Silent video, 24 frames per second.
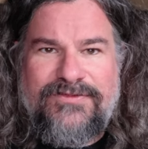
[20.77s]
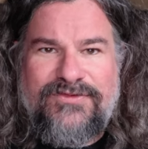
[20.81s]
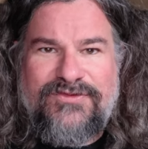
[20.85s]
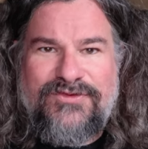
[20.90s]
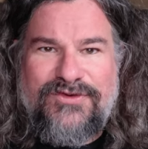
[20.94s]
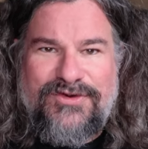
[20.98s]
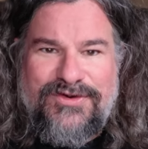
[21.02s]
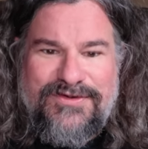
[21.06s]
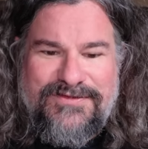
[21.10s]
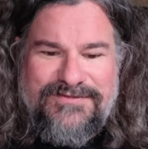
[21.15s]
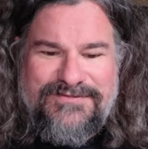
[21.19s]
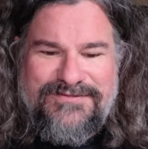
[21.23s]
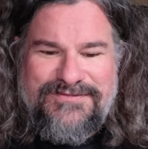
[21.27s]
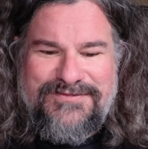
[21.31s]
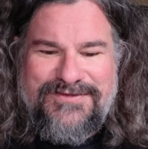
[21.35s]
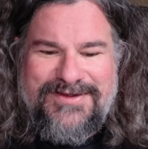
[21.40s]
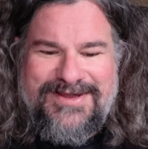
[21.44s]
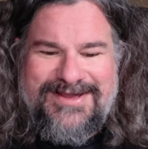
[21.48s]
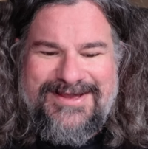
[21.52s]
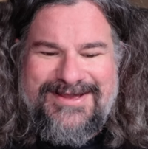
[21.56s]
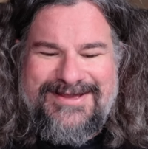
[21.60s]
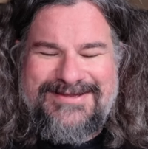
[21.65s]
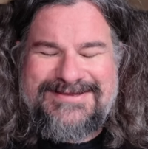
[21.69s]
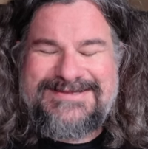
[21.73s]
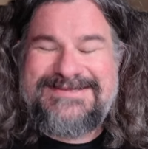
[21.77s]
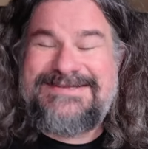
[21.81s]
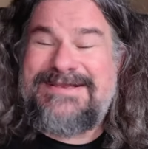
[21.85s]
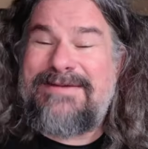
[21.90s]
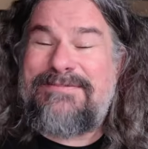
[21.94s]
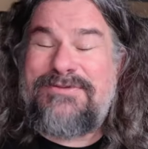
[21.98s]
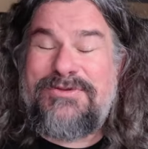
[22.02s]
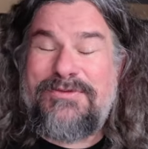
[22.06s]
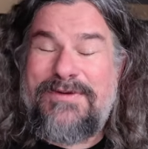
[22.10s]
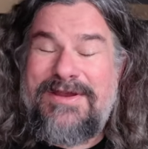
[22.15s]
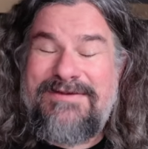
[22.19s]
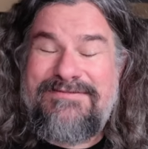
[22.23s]
sort of
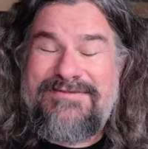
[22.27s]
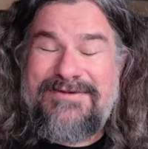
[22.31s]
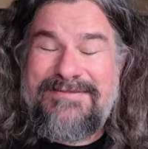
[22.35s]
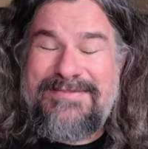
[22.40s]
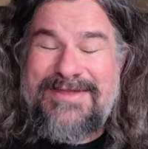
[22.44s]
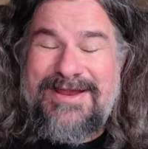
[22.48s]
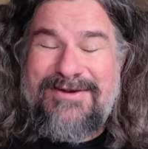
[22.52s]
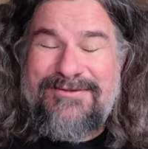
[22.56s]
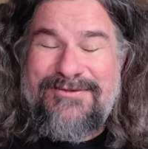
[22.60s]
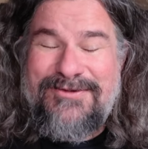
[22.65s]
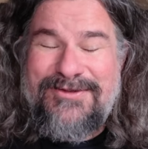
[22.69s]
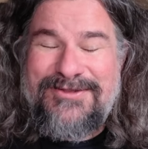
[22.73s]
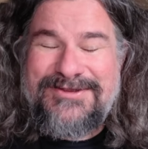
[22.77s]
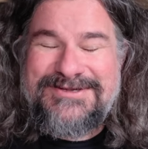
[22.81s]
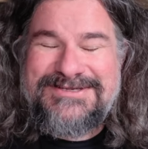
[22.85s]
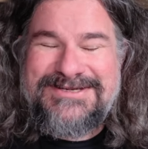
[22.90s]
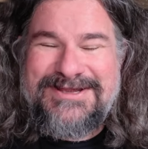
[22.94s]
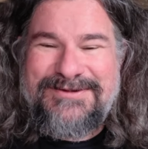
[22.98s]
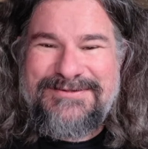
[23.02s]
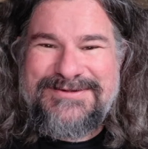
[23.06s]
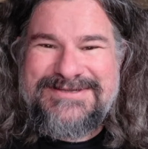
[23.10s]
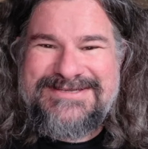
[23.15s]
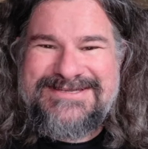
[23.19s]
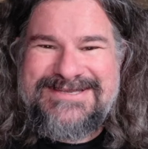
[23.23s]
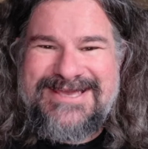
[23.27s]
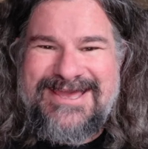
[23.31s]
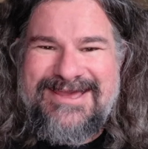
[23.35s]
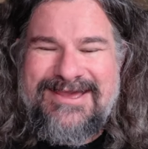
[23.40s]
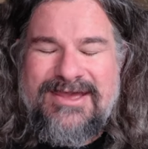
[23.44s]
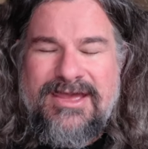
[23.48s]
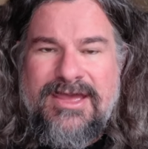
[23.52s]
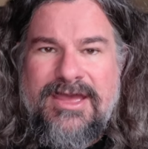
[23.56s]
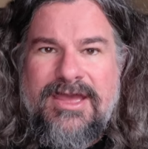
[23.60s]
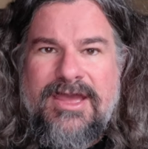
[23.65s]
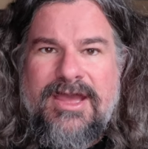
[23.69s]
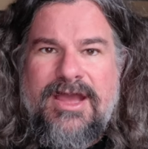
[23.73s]
stepped away from that role, shall we
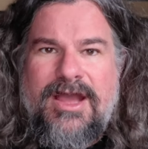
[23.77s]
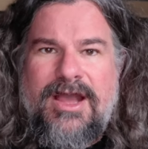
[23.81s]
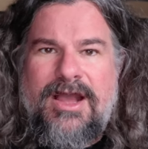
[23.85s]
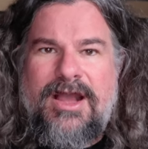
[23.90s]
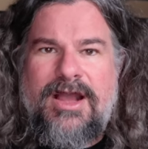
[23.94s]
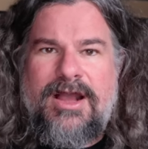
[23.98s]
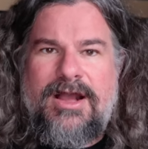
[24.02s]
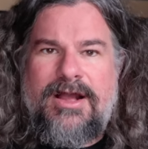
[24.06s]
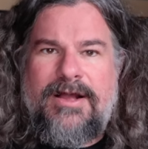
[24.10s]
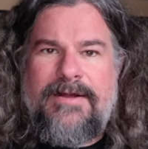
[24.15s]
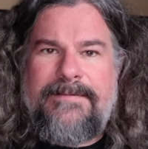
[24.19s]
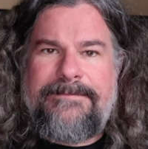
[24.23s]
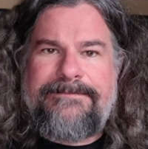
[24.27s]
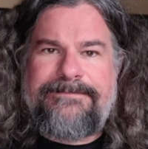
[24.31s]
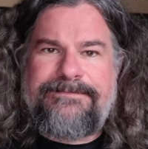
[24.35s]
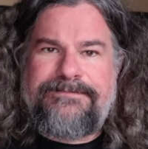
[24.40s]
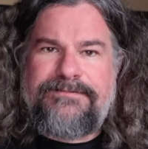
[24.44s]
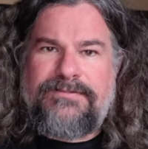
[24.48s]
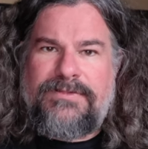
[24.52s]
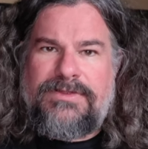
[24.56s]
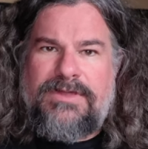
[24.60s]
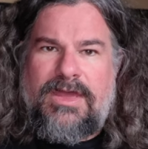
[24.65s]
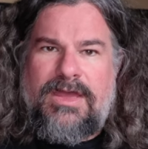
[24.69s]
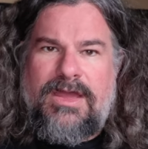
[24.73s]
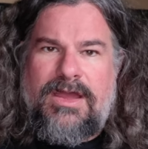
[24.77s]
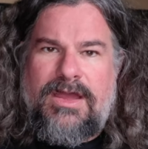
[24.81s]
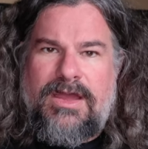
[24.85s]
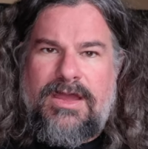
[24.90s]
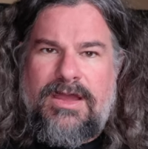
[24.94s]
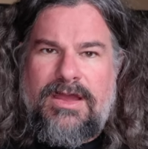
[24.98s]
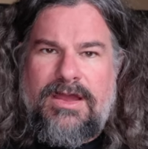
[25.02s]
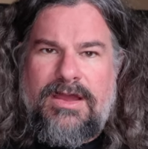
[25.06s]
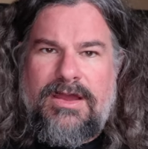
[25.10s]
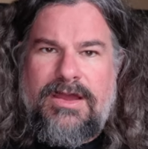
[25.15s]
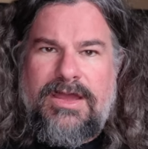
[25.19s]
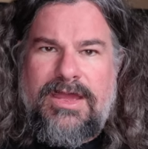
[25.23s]
say. And
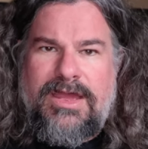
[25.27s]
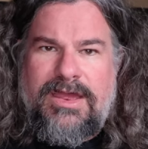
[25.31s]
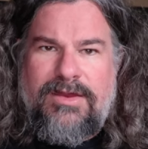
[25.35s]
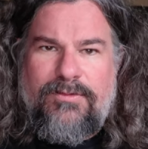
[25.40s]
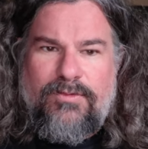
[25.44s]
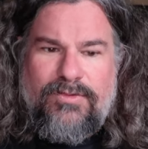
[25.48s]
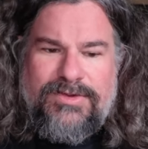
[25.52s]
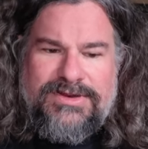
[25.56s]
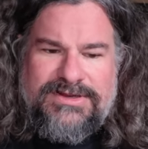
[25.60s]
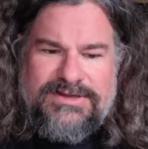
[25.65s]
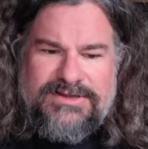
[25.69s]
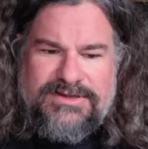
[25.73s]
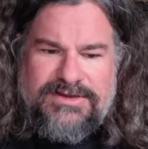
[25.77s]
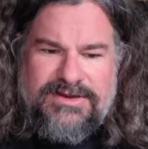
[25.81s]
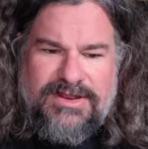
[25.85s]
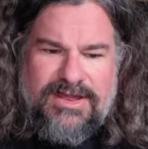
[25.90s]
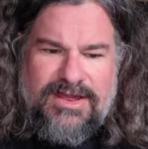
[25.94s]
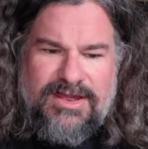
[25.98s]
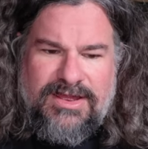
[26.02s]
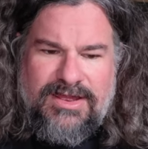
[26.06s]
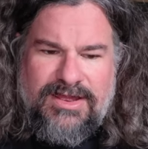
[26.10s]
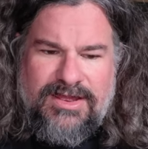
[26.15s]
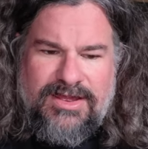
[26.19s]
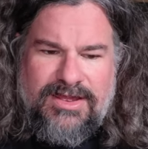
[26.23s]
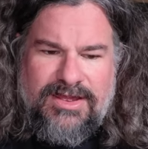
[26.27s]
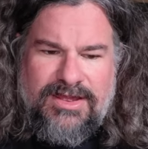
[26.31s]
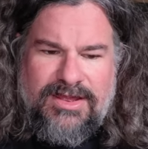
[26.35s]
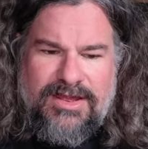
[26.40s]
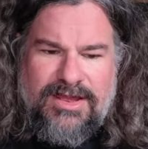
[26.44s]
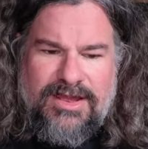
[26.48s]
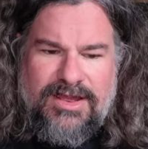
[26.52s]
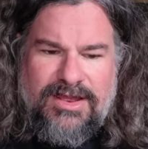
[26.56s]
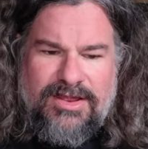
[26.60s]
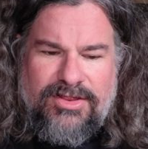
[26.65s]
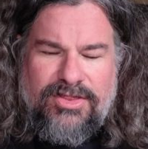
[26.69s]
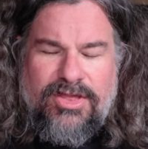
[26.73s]
when
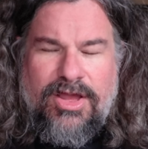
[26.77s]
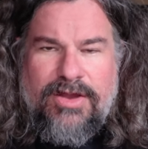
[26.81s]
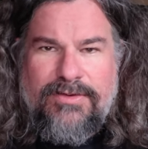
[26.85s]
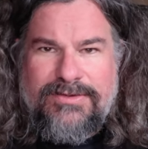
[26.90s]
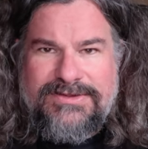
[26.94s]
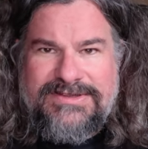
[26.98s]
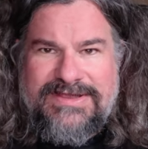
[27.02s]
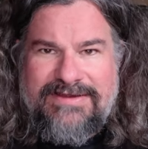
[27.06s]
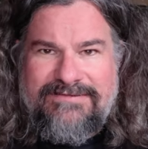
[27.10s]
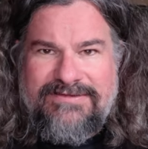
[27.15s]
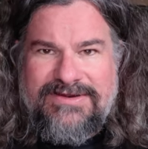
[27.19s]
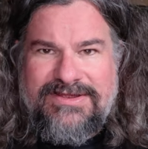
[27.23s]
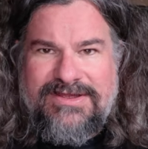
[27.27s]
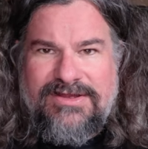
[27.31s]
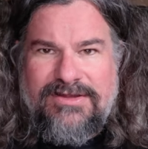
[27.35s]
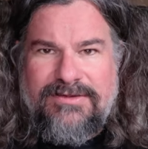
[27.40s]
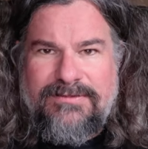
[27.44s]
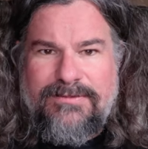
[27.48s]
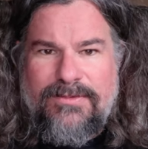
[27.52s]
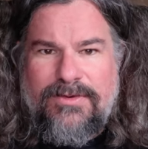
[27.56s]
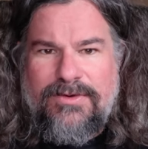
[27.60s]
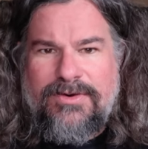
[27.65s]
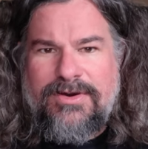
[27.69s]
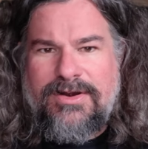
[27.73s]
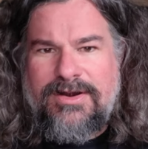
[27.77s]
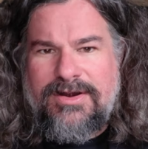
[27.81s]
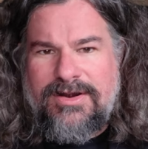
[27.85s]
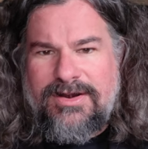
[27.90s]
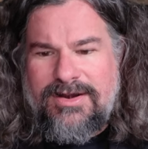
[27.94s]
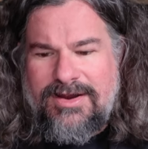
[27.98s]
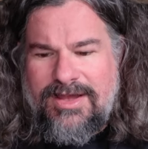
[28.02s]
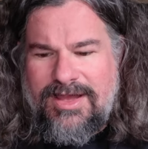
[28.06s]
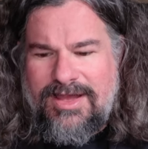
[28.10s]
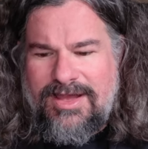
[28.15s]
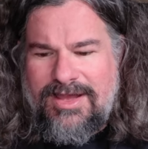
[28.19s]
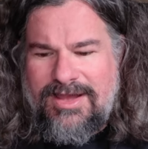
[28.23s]
along with David
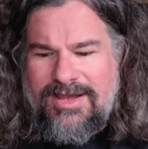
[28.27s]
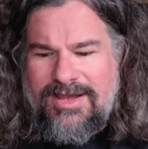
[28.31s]
Gilmour,